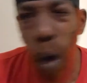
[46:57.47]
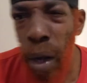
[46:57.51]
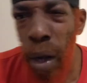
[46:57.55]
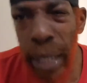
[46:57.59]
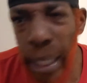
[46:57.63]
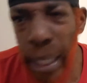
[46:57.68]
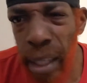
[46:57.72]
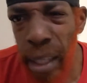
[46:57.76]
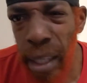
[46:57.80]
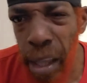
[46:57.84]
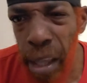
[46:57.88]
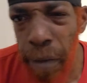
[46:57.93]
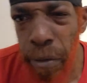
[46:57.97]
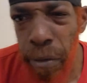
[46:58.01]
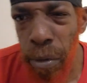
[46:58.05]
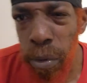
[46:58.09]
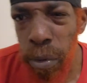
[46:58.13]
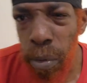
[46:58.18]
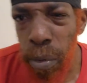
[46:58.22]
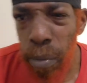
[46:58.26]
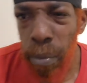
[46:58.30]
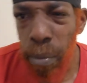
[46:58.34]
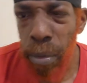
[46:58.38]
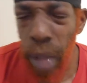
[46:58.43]
kind of devils.
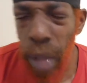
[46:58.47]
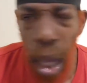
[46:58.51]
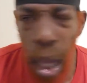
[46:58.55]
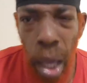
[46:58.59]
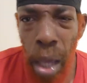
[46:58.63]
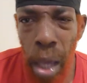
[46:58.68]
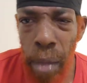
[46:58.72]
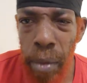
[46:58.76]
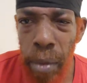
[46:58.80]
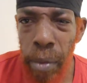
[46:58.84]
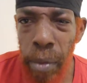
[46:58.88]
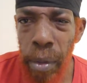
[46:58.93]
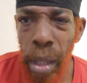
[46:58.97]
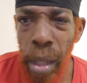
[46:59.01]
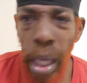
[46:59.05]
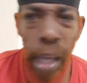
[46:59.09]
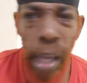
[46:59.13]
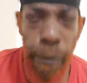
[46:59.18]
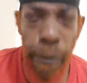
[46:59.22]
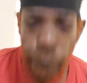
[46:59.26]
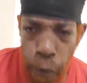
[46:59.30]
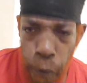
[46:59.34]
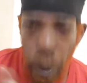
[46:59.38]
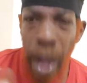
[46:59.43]
Yeah. And
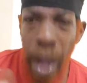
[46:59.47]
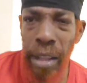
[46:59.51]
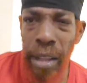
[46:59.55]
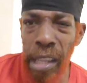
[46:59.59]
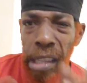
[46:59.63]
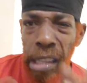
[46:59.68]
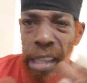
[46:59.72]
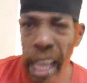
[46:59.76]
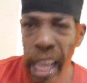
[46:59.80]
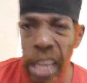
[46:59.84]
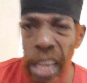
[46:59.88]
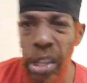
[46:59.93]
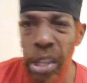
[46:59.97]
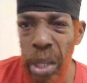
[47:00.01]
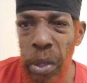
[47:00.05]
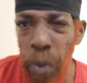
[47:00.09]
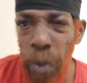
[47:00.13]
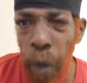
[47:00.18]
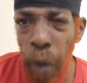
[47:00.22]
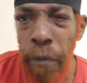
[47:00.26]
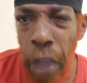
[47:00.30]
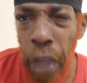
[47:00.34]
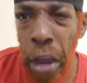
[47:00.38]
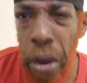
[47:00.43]
throughout the nations
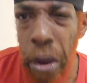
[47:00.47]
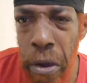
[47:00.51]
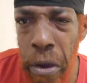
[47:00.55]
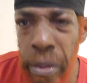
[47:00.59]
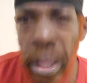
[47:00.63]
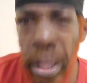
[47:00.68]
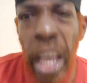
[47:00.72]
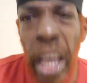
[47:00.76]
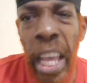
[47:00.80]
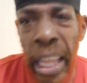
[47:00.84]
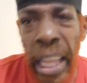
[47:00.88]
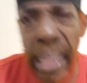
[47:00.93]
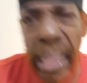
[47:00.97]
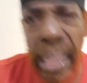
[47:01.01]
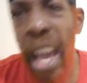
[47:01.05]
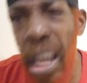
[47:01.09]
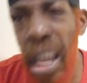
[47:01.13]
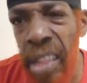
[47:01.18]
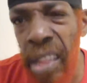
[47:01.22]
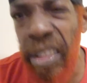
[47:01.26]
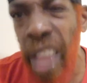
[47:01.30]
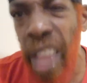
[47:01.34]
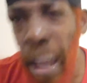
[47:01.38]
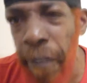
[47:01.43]
of the earth, there
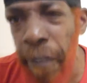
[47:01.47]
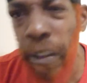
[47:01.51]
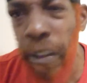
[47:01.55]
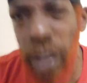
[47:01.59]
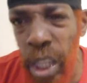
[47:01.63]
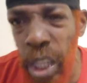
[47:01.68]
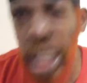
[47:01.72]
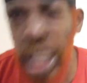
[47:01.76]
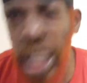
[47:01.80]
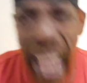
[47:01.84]
are devils in